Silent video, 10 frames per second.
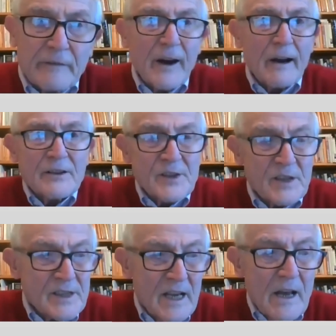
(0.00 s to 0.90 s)

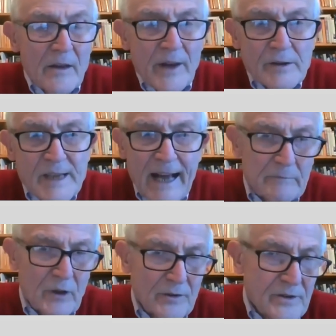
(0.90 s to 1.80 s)
viruses, those
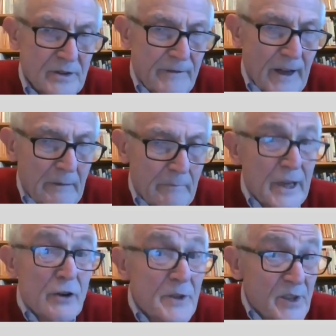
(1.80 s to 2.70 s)
animals developed
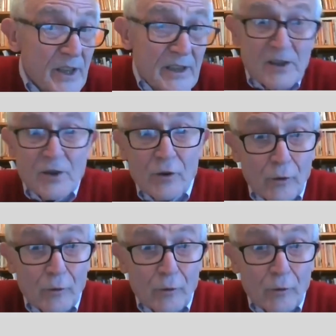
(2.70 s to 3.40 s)
no disease at all.